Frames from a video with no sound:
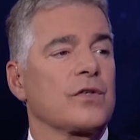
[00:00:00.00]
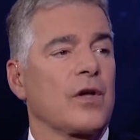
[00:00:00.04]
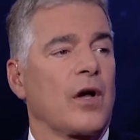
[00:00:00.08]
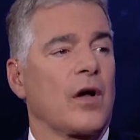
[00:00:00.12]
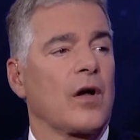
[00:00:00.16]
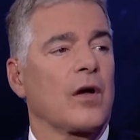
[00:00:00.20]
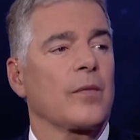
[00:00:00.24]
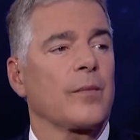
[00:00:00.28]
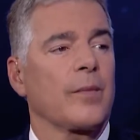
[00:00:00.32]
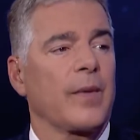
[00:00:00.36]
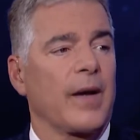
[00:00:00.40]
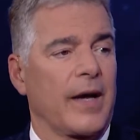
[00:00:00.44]

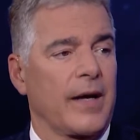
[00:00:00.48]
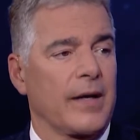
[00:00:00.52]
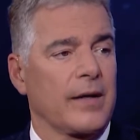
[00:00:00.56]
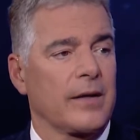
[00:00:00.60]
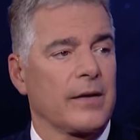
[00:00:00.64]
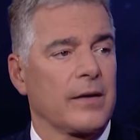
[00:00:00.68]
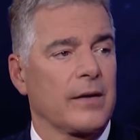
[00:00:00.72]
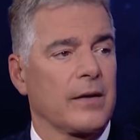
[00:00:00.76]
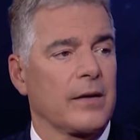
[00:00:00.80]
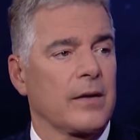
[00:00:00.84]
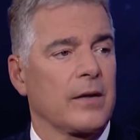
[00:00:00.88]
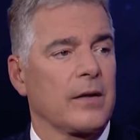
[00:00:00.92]
young
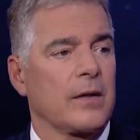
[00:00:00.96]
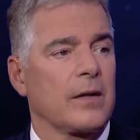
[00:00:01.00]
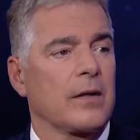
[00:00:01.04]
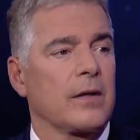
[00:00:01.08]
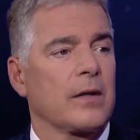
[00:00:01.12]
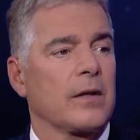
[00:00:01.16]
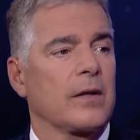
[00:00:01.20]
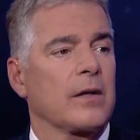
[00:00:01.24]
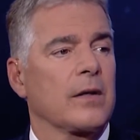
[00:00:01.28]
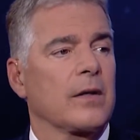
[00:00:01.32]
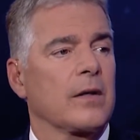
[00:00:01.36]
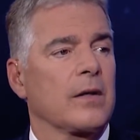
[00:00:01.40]
men
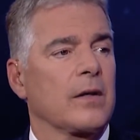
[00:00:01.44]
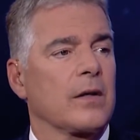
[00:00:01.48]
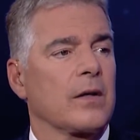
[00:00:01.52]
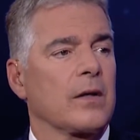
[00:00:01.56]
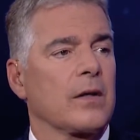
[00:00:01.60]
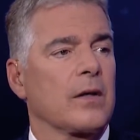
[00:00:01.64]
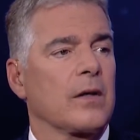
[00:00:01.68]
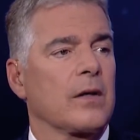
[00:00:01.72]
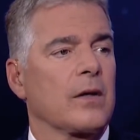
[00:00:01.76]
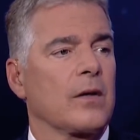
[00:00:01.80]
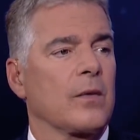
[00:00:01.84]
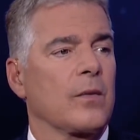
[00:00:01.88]

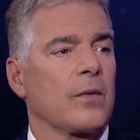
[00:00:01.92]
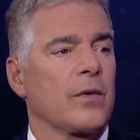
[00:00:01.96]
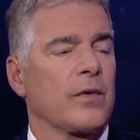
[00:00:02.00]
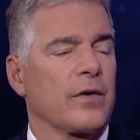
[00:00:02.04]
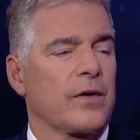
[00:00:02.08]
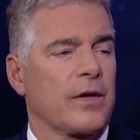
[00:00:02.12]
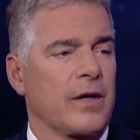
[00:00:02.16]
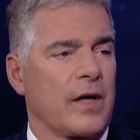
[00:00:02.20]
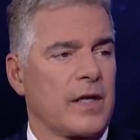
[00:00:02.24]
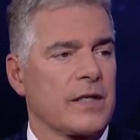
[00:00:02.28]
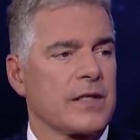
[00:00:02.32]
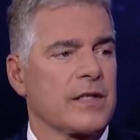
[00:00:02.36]
with
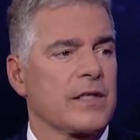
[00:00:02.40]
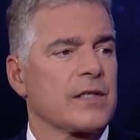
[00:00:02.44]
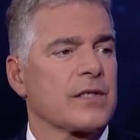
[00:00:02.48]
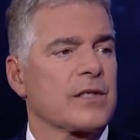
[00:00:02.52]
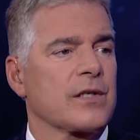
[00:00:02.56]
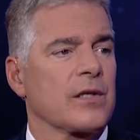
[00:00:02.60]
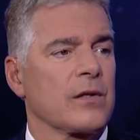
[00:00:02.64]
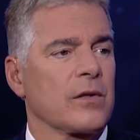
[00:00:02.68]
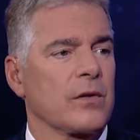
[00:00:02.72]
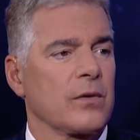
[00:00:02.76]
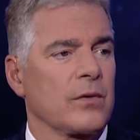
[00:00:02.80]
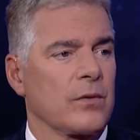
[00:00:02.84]
a Nazi
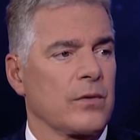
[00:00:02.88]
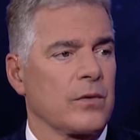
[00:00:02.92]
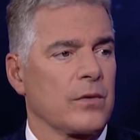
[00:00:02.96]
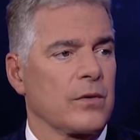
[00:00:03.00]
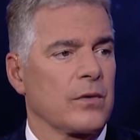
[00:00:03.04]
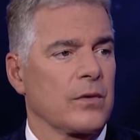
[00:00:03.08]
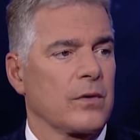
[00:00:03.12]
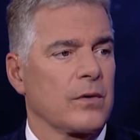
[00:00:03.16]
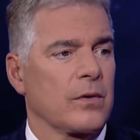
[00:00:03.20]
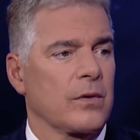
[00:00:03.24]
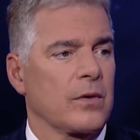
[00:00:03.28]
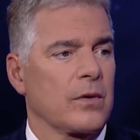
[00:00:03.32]
salute
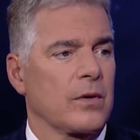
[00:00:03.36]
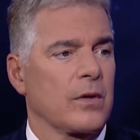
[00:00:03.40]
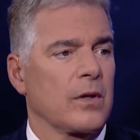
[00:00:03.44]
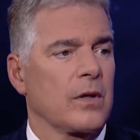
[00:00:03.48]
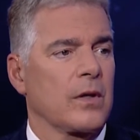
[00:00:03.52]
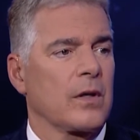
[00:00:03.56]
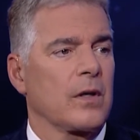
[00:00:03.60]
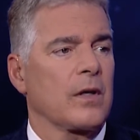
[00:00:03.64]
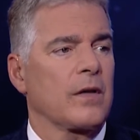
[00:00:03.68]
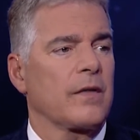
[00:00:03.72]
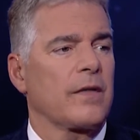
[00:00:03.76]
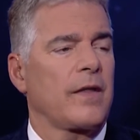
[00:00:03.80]
mm
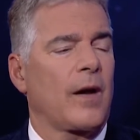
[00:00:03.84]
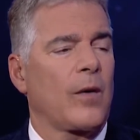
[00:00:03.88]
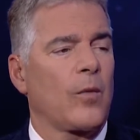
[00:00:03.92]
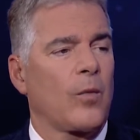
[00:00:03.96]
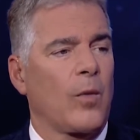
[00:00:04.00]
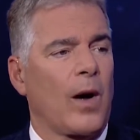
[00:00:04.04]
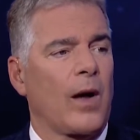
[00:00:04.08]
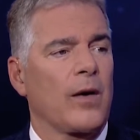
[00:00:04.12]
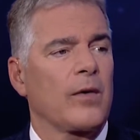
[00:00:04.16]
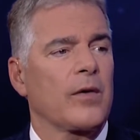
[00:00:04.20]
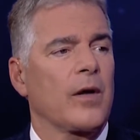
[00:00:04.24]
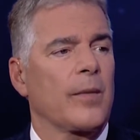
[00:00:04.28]
-hmm. that
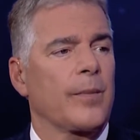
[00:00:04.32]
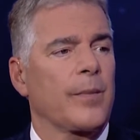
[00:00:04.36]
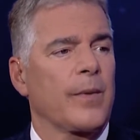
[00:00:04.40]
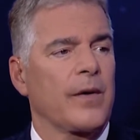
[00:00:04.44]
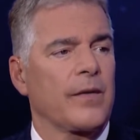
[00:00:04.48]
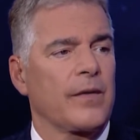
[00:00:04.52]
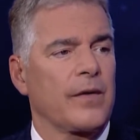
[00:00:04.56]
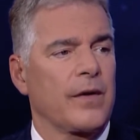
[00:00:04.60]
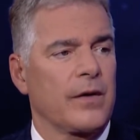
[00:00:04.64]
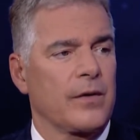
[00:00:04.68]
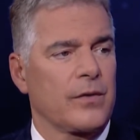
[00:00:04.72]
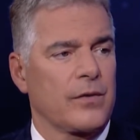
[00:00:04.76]
wound up
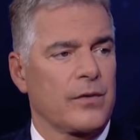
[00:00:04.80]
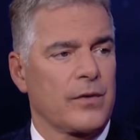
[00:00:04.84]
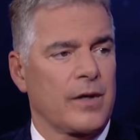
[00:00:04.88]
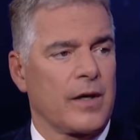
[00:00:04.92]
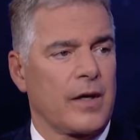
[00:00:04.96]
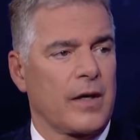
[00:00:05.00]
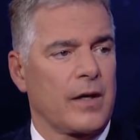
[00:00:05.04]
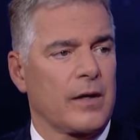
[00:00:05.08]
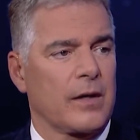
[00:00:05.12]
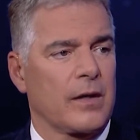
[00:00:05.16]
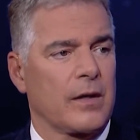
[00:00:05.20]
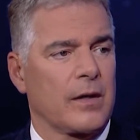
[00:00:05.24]
on the
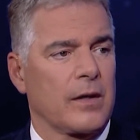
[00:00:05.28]
internet.